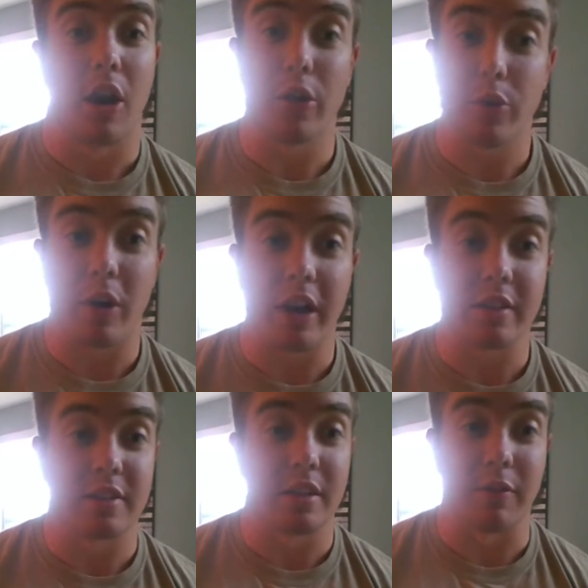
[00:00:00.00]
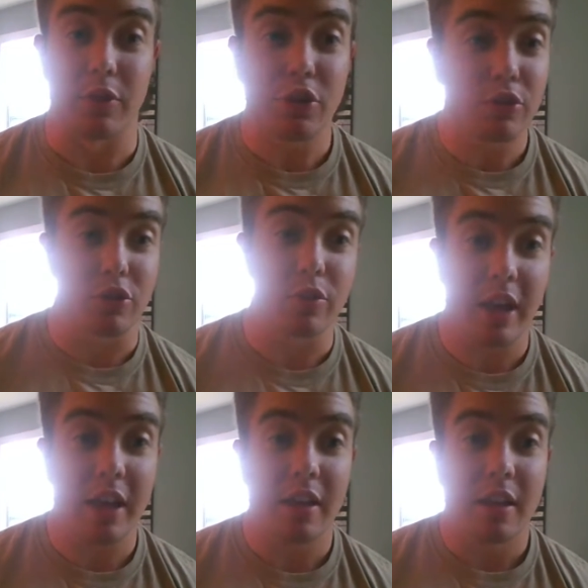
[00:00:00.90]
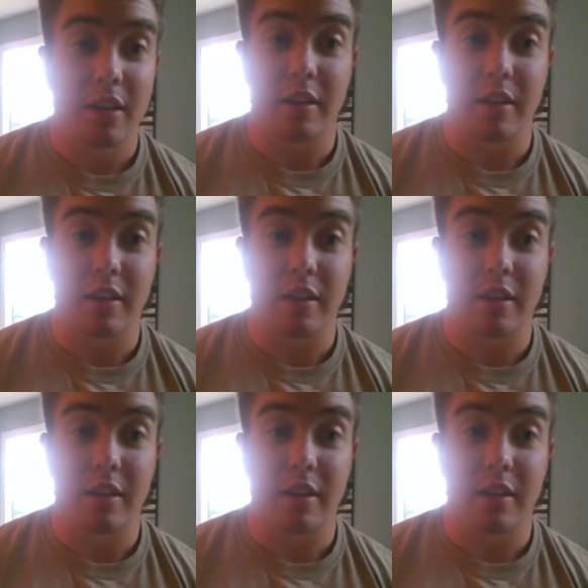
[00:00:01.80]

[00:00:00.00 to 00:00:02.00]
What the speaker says: Otherwise, if you don't do that,